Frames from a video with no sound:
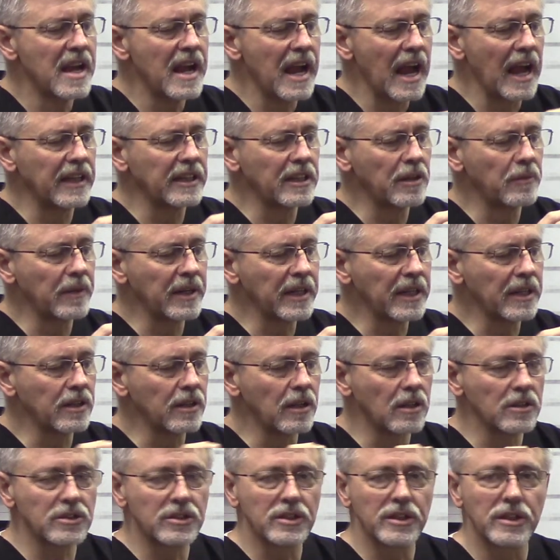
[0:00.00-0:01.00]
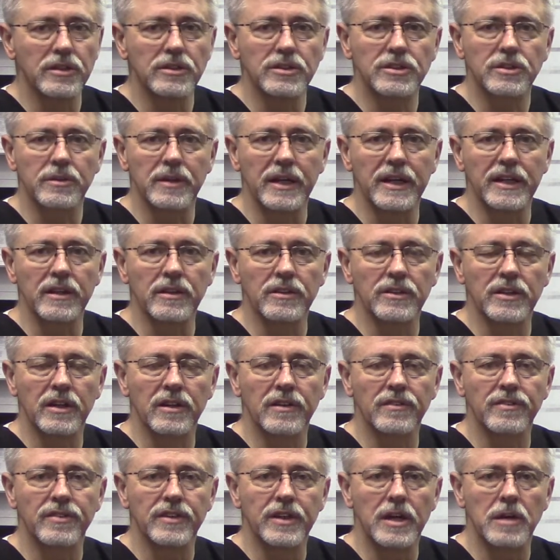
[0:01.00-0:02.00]
And then we can also use cranial
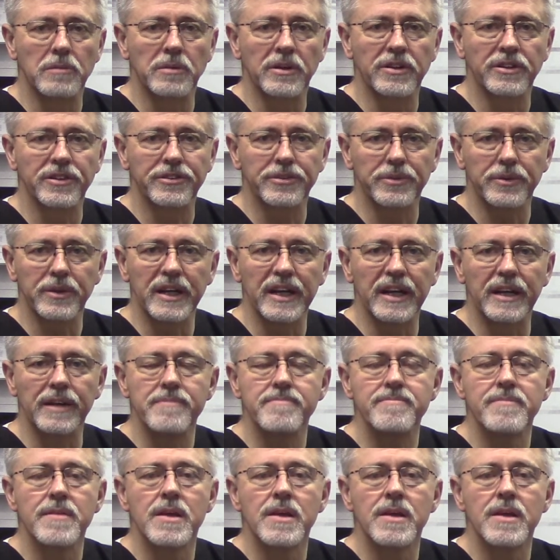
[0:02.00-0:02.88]
nerve number 3